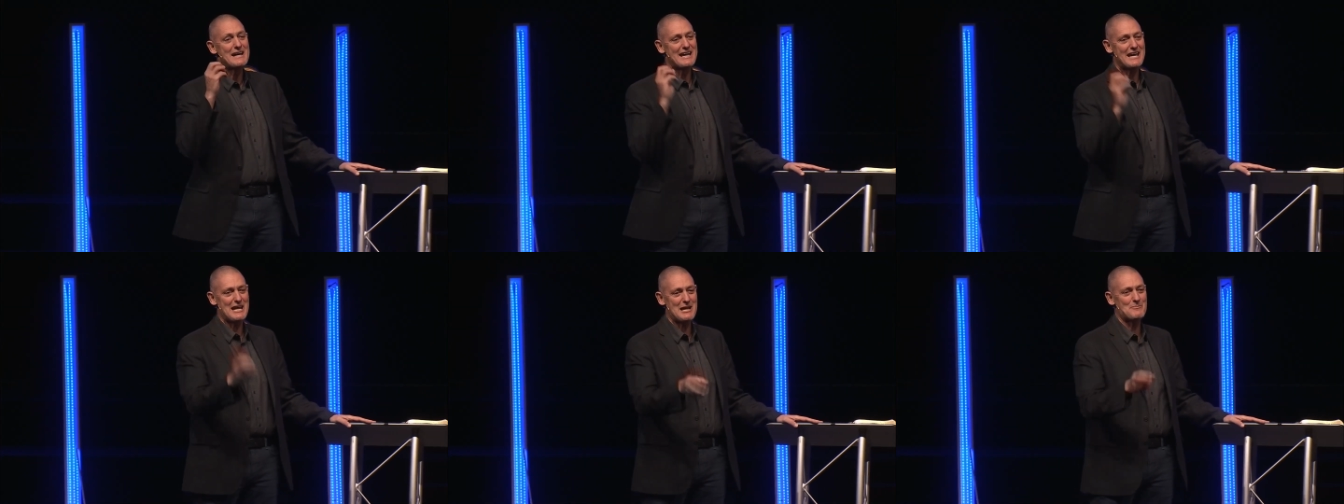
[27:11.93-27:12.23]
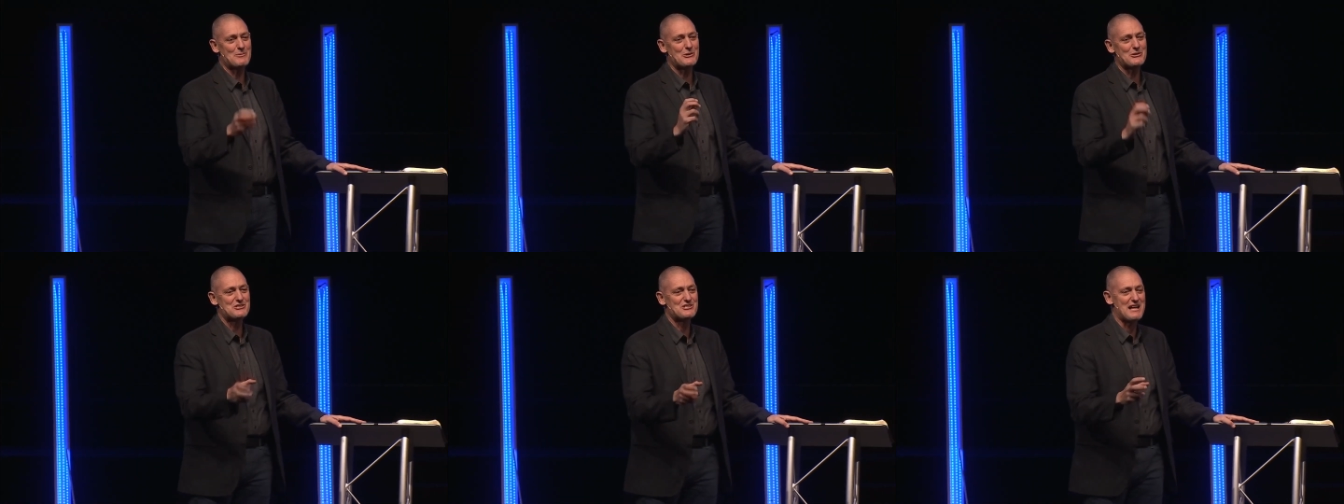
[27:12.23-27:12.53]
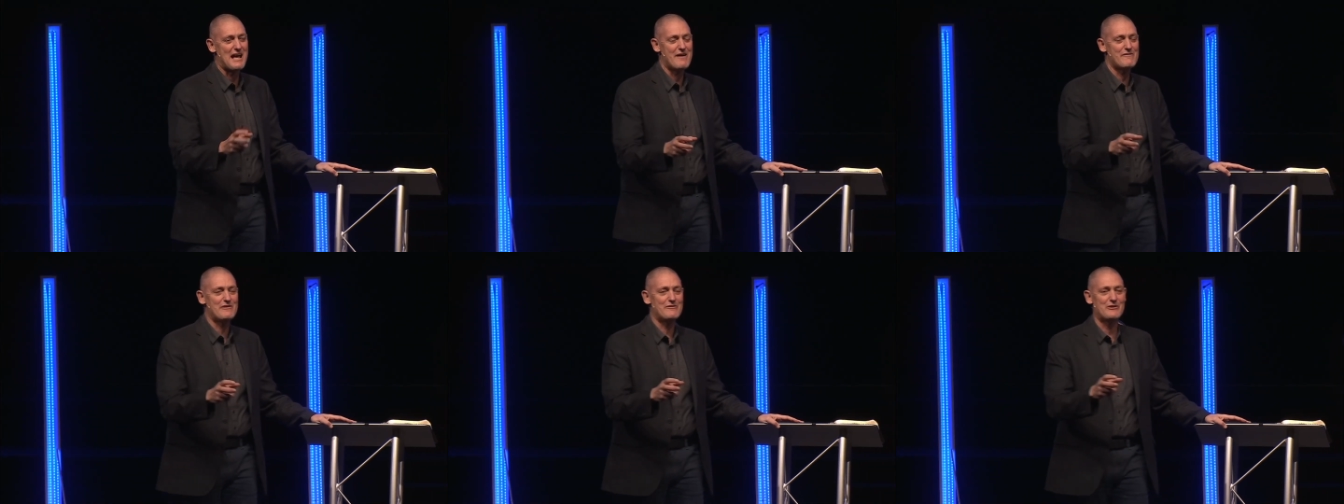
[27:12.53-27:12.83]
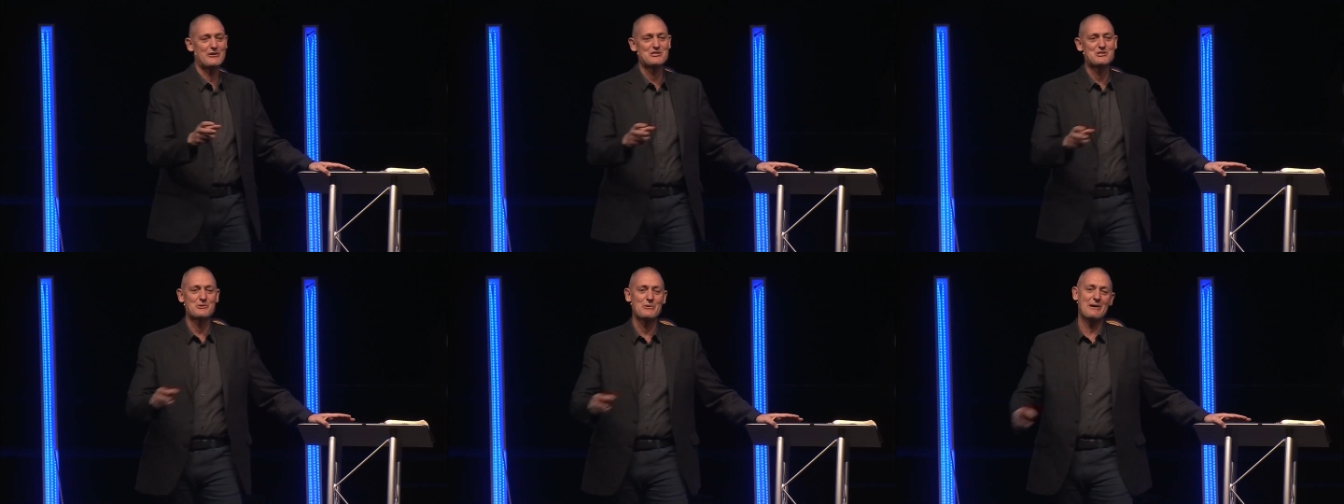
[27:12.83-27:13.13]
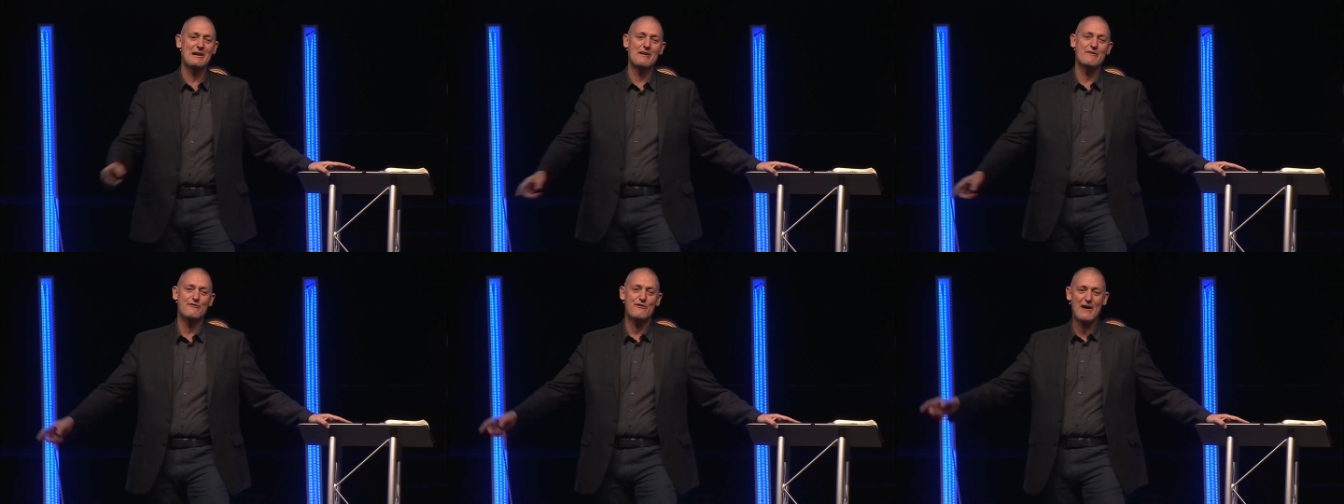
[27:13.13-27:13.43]
Hebrews 7, verse
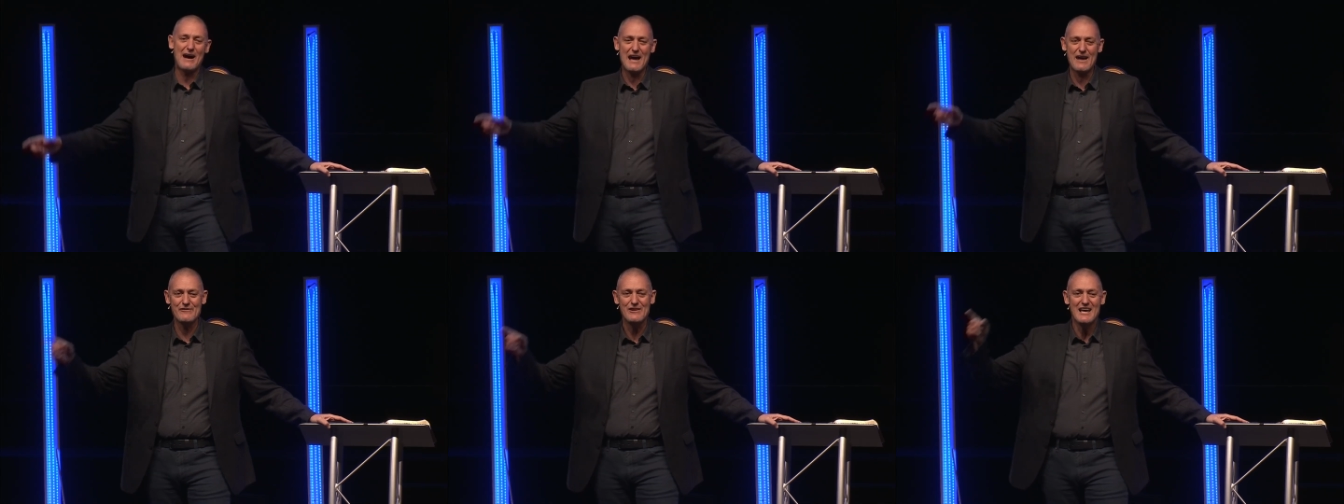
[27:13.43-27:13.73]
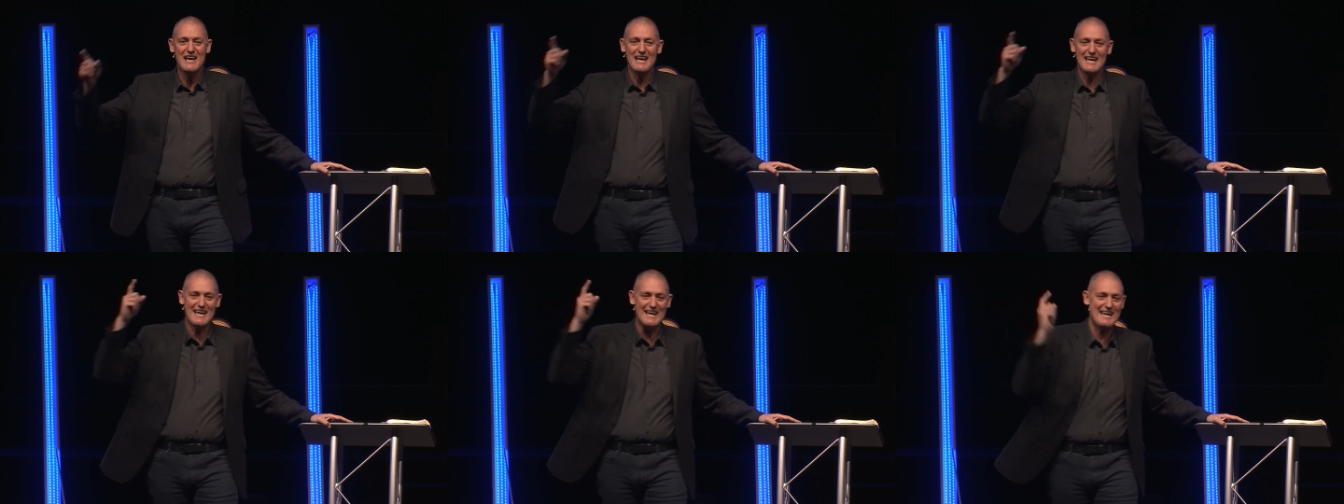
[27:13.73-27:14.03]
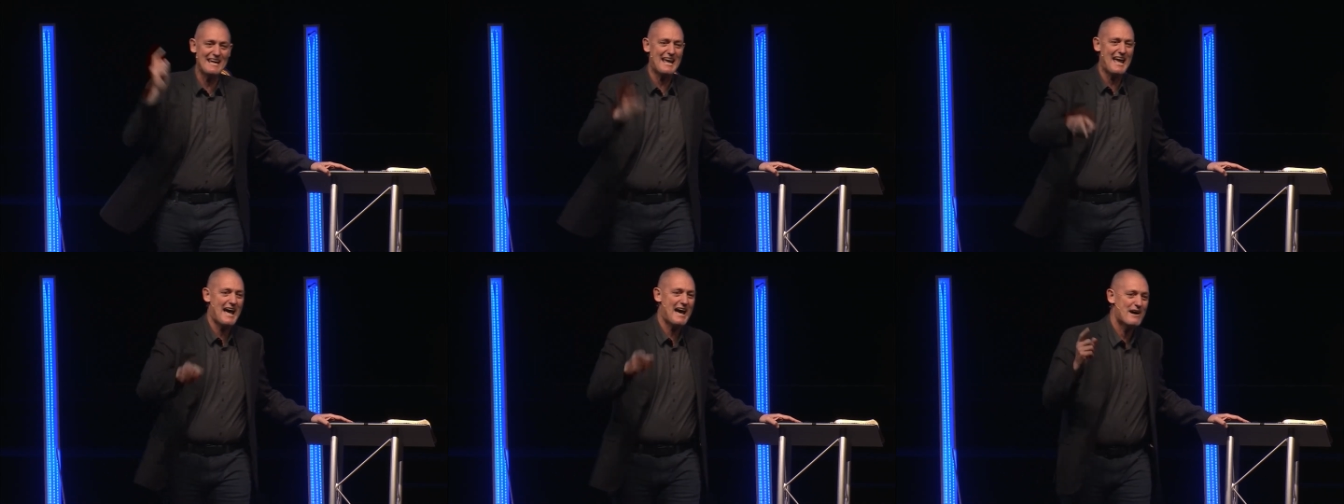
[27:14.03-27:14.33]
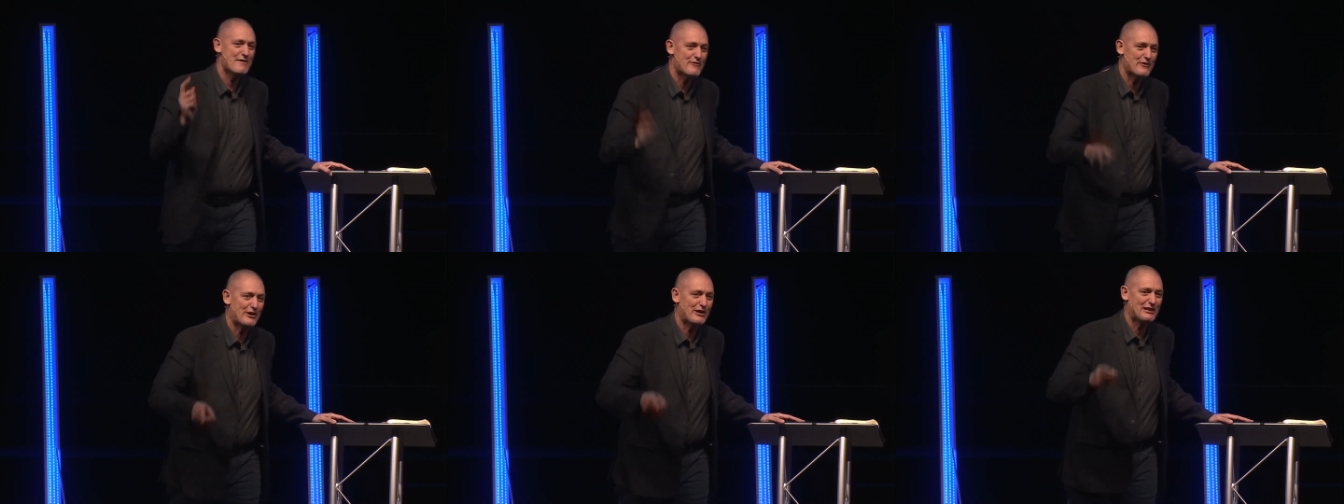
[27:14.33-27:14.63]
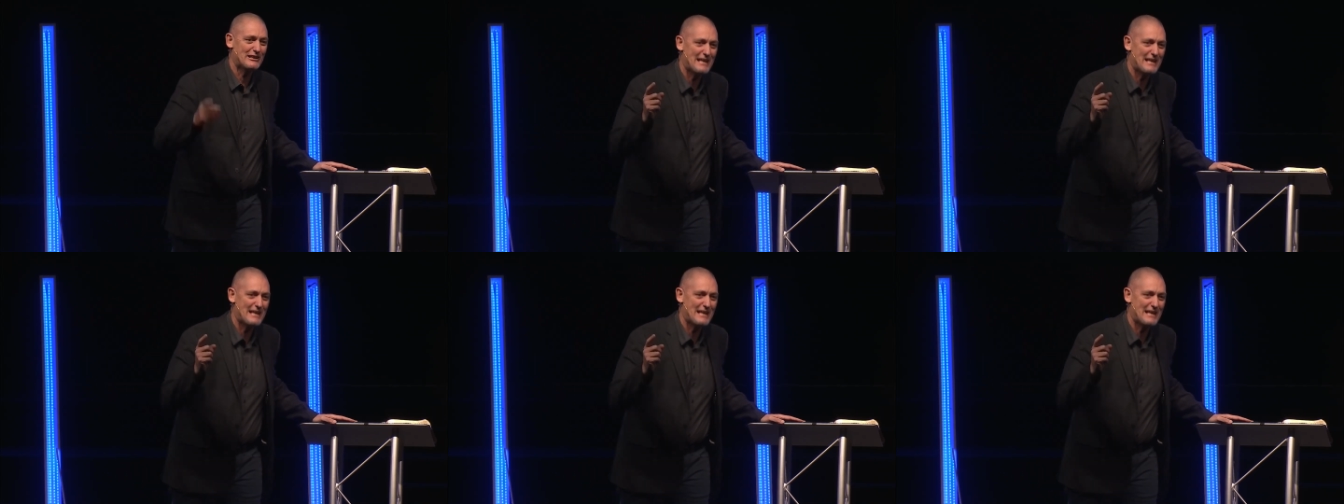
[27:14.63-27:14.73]
25 He ever